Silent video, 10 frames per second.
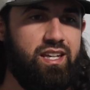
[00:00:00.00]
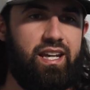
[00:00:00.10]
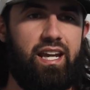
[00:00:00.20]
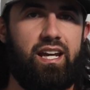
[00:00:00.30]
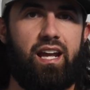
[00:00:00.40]

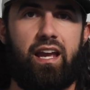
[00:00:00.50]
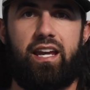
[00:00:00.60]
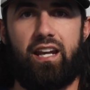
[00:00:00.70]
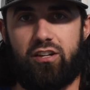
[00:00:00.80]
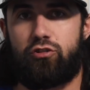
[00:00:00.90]
And I
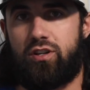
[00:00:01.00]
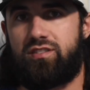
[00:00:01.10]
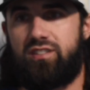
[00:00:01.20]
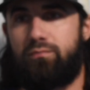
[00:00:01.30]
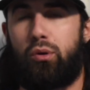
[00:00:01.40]
cannot
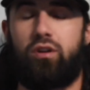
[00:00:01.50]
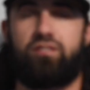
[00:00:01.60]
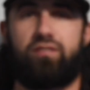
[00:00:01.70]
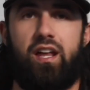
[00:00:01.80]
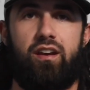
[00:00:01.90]
stress the
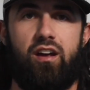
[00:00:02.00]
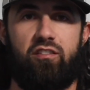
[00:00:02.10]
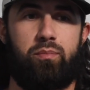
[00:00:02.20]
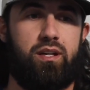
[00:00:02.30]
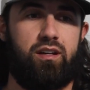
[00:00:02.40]
importance of that
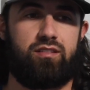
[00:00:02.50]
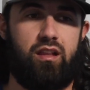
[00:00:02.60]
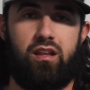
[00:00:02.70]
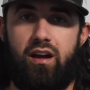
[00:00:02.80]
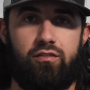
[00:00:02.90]
enough, because a
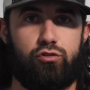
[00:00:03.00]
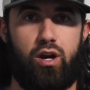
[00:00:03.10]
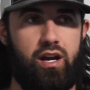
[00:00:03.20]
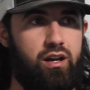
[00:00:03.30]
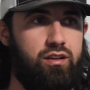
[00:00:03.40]
lot of
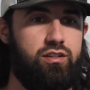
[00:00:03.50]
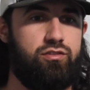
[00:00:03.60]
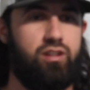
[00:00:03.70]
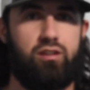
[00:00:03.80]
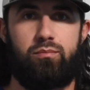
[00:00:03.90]
tryout is
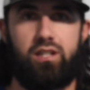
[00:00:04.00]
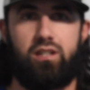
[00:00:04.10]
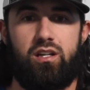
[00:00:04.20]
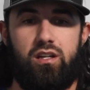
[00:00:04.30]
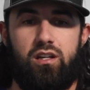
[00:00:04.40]
going to
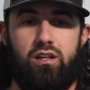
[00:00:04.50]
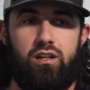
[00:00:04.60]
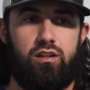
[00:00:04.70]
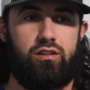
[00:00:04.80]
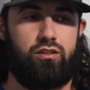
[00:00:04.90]
be
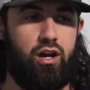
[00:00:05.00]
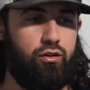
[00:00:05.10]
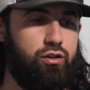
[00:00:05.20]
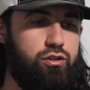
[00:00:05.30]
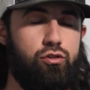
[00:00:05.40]
not
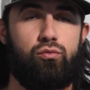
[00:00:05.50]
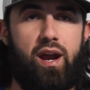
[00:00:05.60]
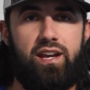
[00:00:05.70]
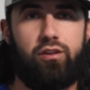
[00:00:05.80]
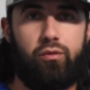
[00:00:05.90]
only you
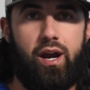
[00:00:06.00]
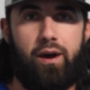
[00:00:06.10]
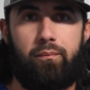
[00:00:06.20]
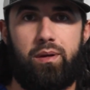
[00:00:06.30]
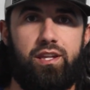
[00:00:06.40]
waiting
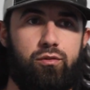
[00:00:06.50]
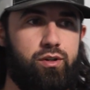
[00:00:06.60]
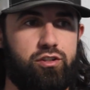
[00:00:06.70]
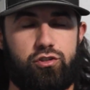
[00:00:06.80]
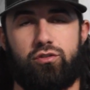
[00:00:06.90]
around, but then
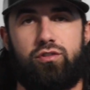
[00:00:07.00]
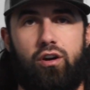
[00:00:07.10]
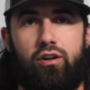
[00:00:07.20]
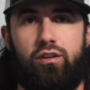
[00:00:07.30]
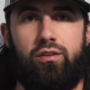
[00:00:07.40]
when it's your
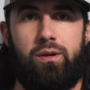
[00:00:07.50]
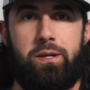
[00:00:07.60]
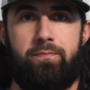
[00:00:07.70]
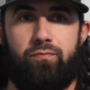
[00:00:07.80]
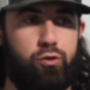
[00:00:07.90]
turn,
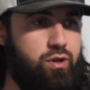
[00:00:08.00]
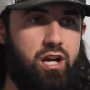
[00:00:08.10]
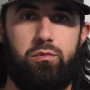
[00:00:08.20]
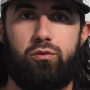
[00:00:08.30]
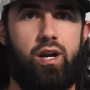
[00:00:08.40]
you got
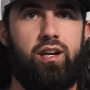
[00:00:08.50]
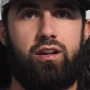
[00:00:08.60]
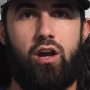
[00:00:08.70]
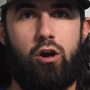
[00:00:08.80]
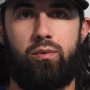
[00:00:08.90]
to be ready to
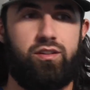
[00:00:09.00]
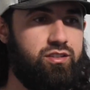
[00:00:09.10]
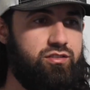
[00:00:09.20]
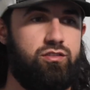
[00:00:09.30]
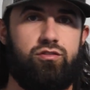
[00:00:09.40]
go, because
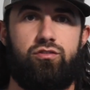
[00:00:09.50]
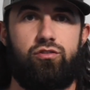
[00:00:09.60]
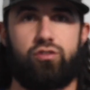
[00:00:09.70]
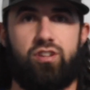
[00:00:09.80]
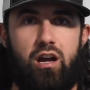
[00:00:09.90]
this is
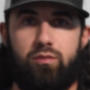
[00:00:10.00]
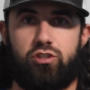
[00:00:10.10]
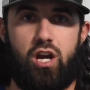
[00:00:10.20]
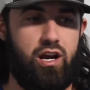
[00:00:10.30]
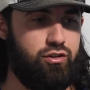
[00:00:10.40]
your time to
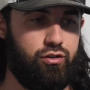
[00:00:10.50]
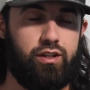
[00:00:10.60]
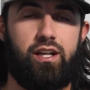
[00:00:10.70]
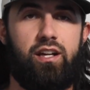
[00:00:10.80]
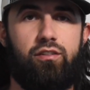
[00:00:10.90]
shine. You're only
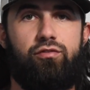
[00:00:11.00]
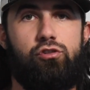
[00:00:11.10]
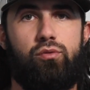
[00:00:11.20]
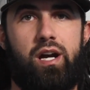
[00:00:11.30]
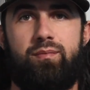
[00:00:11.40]
going to get a
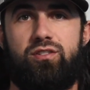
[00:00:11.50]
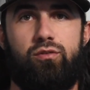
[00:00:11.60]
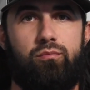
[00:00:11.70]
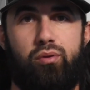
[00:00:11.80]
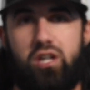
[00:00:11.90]
few reps
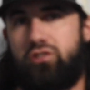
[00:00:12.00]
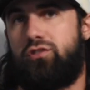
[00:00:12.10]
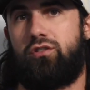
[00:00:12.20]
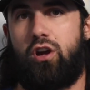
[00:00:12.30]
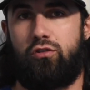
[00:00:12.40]
to impress
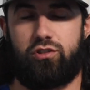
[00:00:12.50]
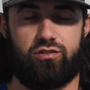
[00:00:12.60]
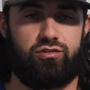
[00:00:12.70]
your coaches.